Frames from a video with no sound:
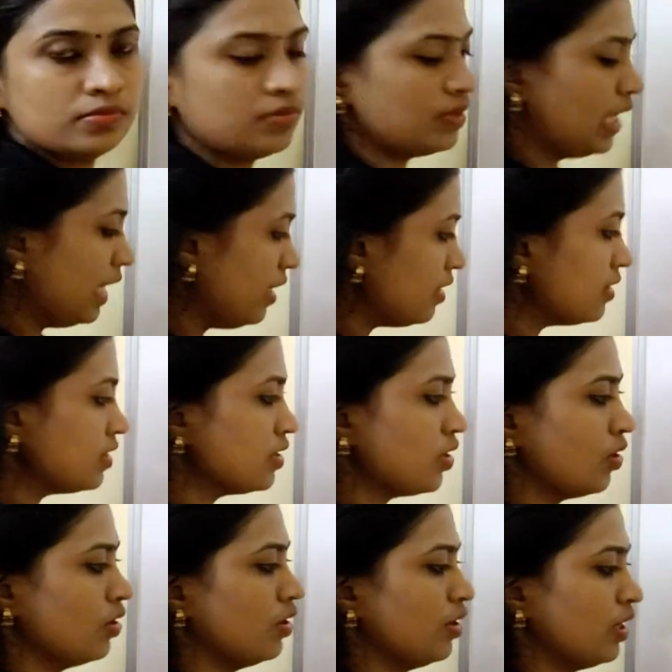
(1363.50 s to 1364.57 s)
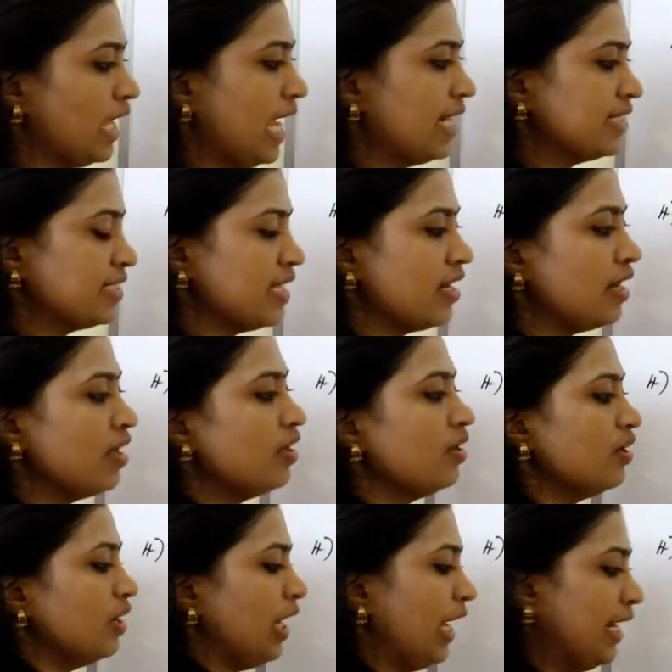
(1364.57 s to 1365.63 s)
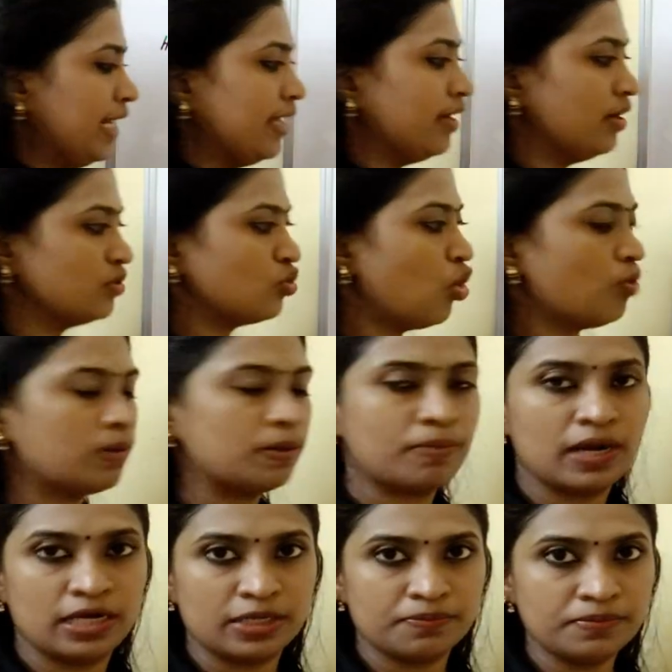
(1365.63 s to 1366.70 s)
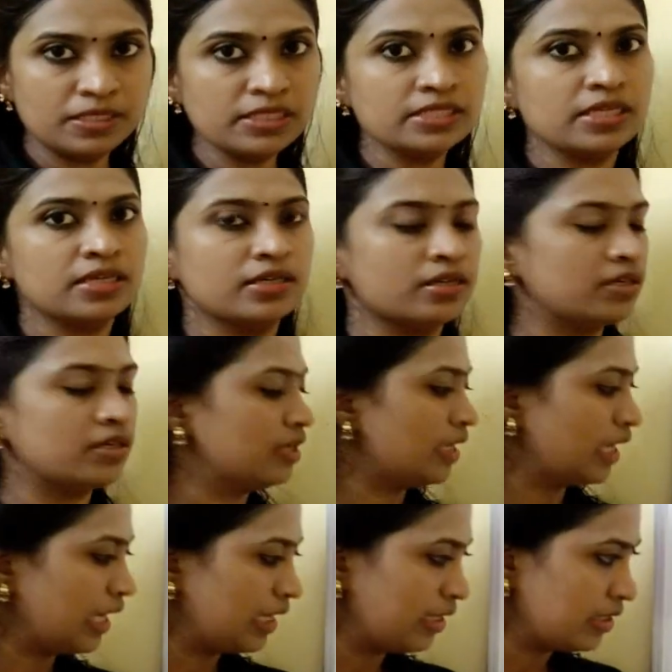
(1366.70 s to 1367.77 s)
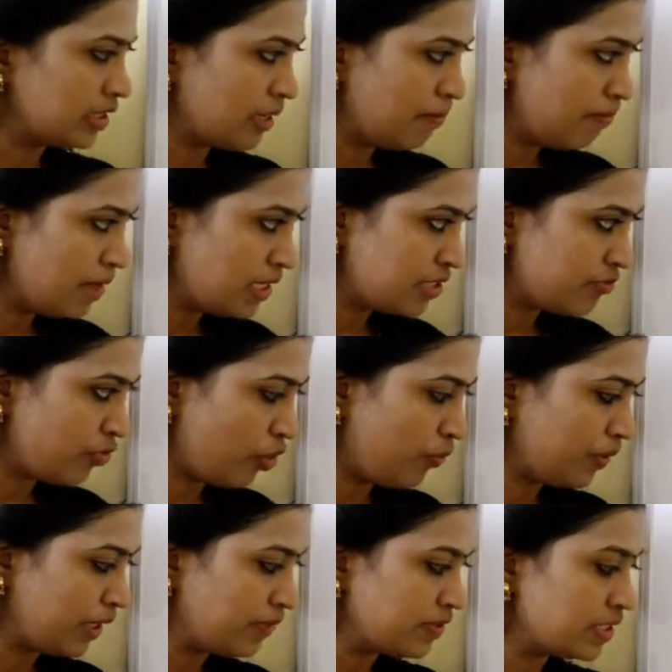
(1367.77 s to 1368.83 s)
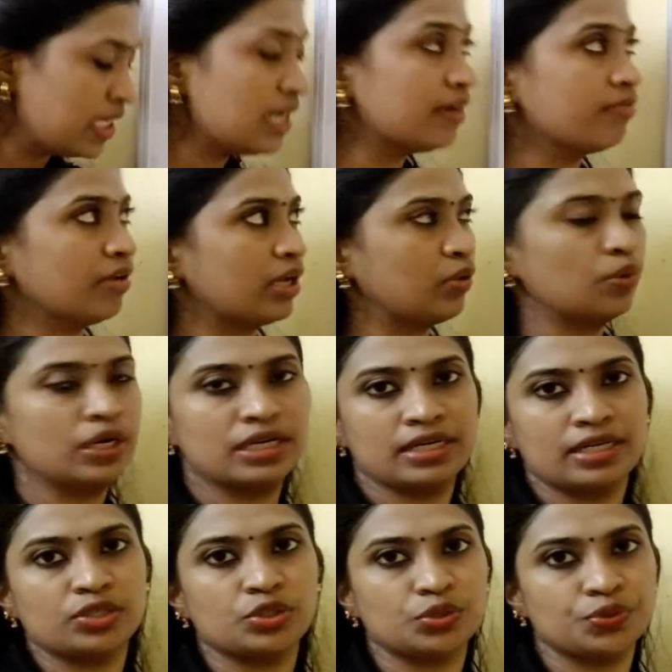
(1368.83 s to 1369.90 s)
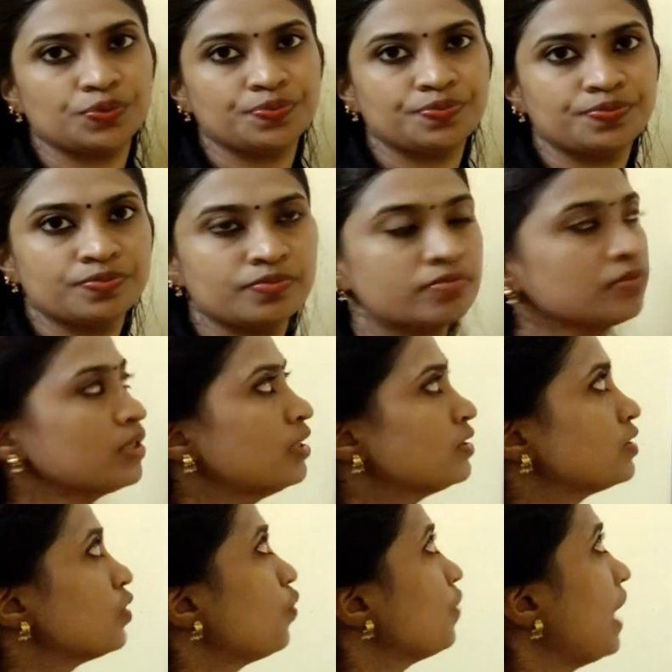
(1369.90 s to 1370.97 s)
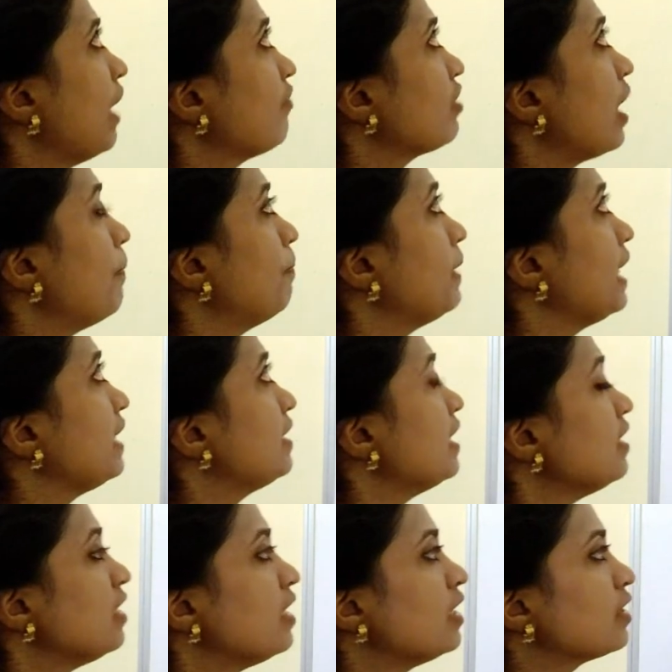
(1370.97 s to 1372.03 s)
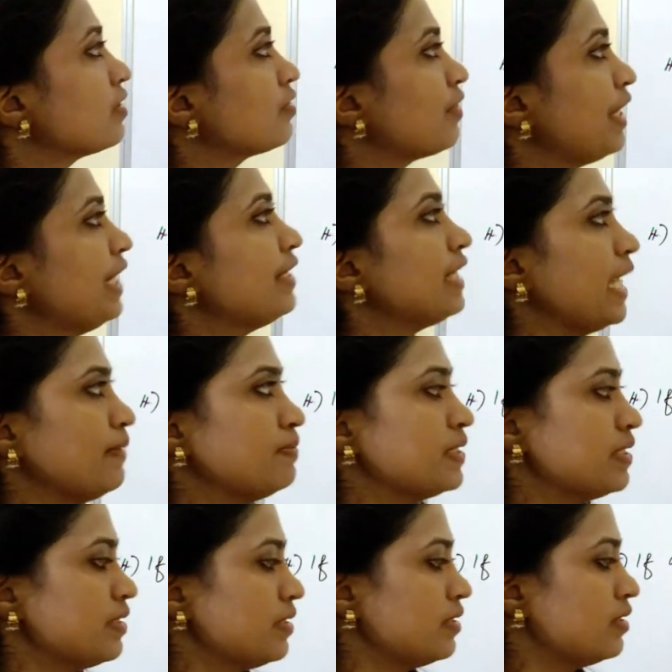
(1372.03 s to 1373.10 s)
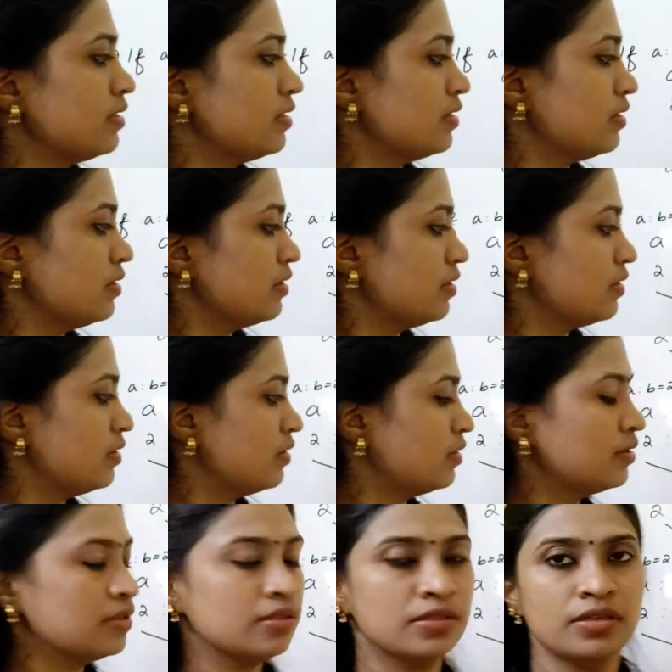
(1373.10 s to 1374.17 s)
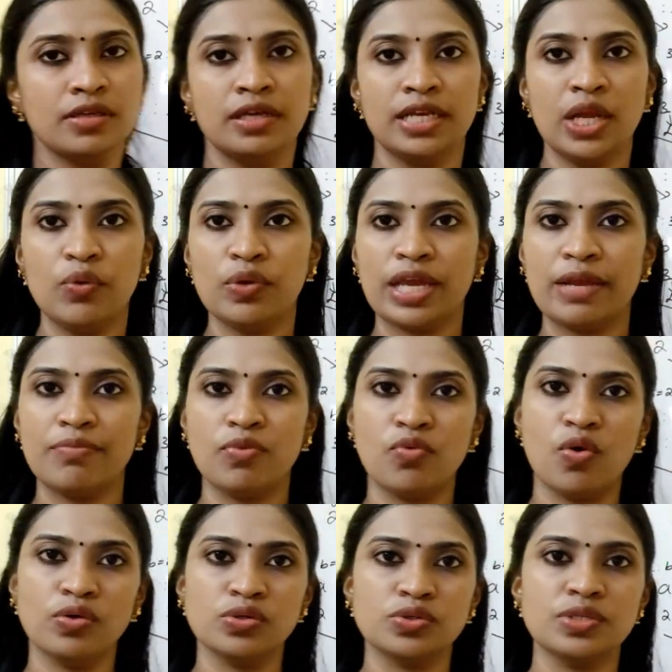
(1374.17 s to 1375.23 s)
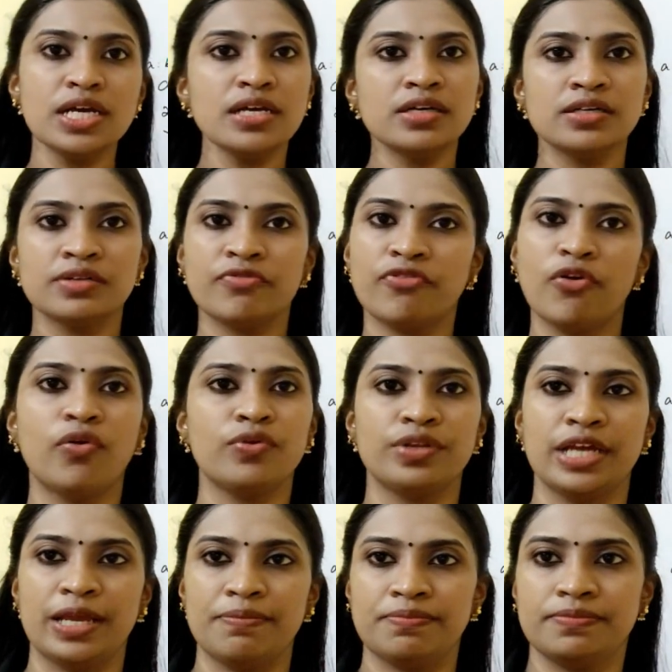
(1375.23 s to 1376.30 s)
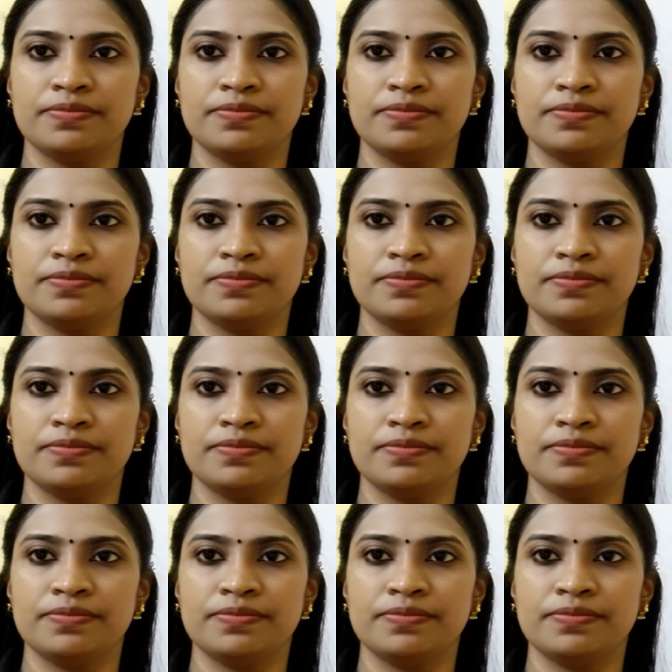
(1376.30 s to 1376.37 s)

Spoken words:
Then cancel any common multiples, and the simplest form gives the required ratio. So we have completed 3 types. Now we can move on to the 4th type.